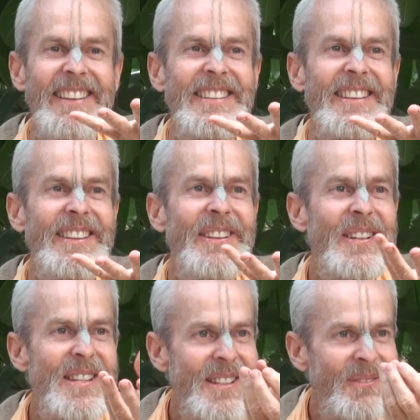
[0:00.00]
So
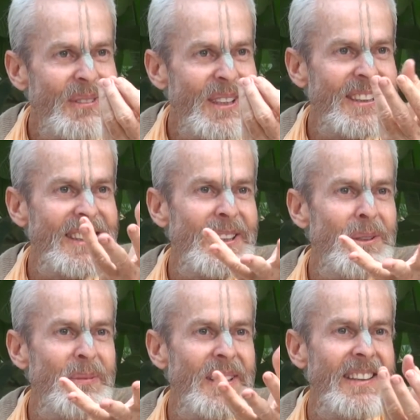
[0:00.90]
lotus Braj is
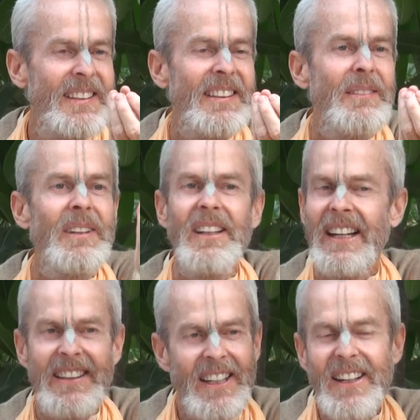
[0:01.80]
opening,
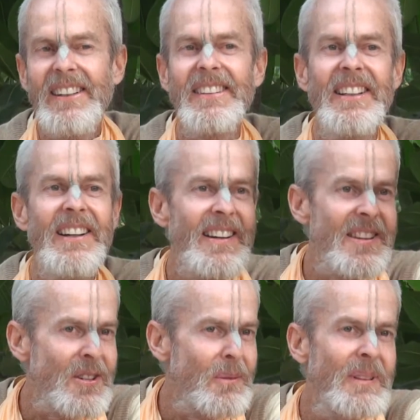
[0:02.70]
like the heart. The heart
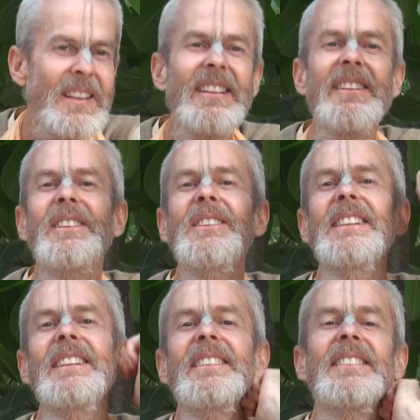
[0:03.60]
is opening and
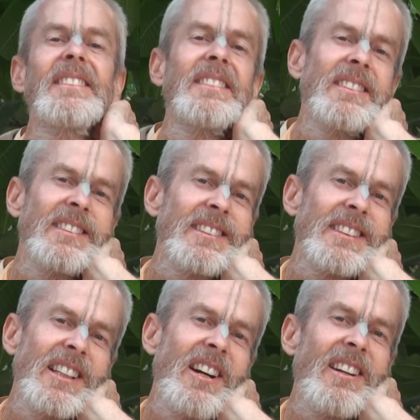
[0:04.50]
closing.
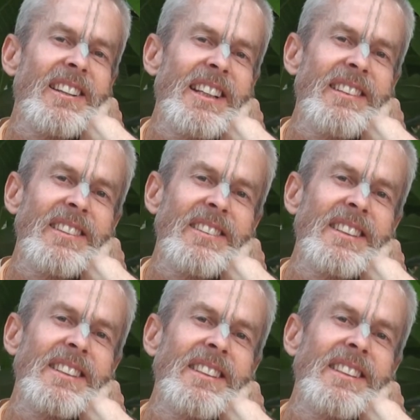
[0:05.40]
Heartland
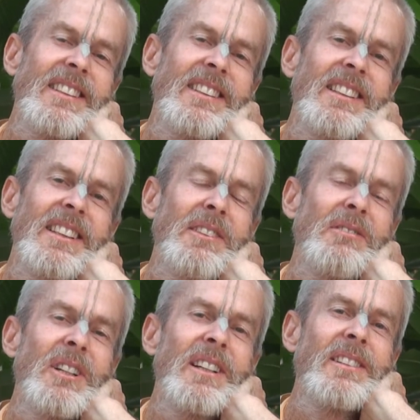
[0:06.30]
of
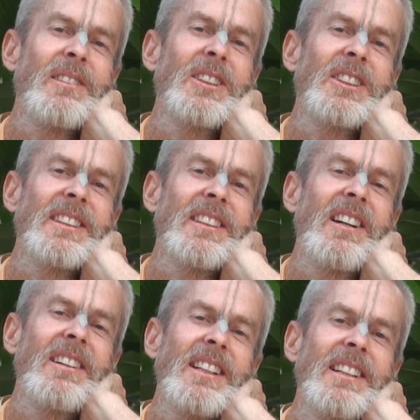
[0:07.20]
Radha and Krishna,
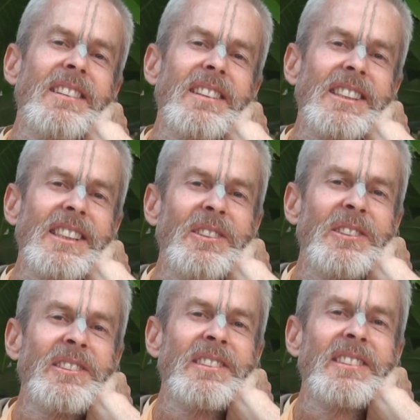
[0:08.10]
heartland of the soul.